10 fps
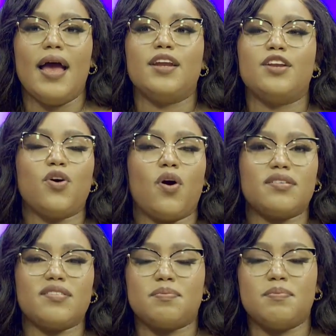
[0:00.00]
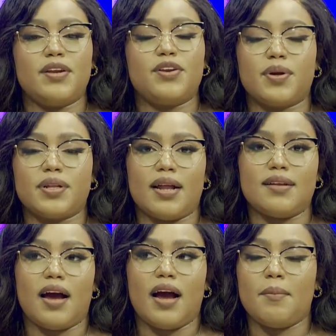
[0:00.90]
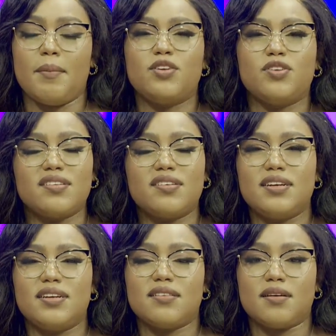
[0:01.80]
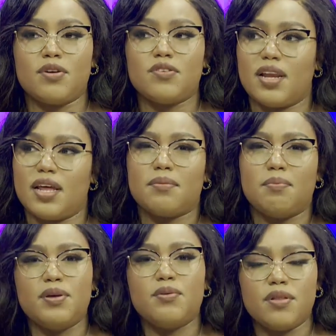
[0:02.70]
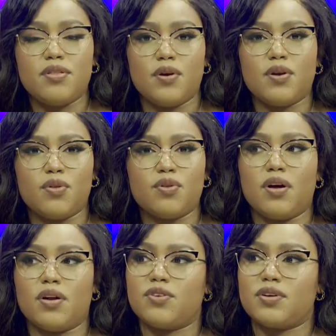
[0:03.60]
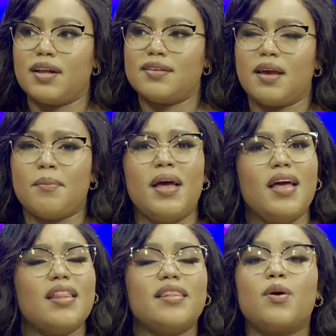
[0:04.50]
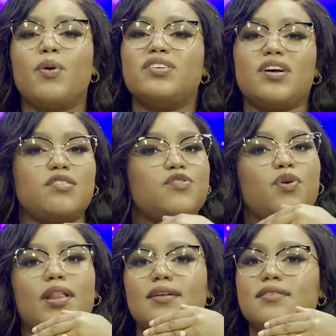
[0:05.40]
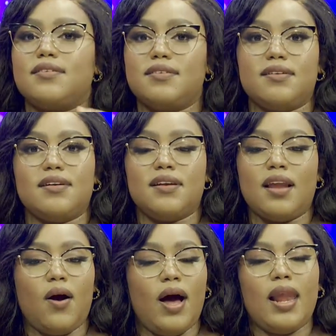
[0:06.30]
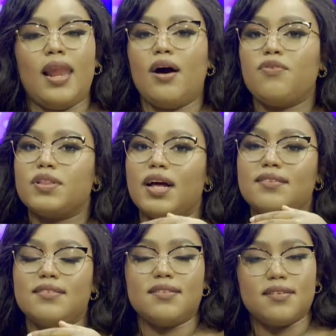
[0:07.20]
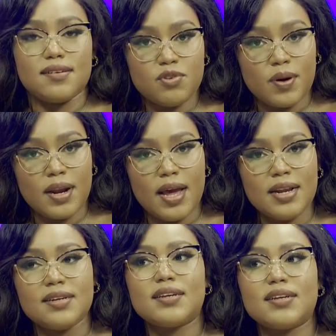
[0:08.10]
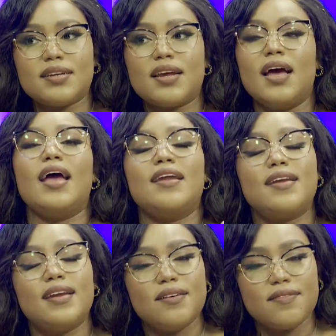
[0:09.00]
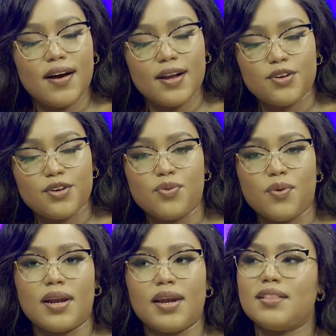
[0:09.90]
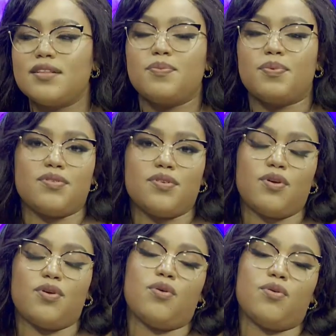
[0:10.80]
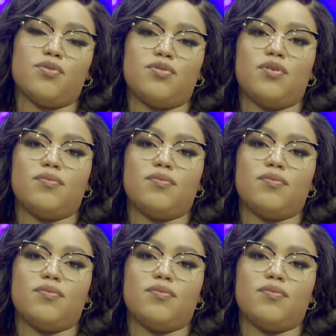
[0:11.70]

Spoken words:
and you all just met during that time, and you just needed someone to like be with you and hold you down during that time. They were just for that season. Now, allow for that season to come to an end and live a new one. Let this person go. So.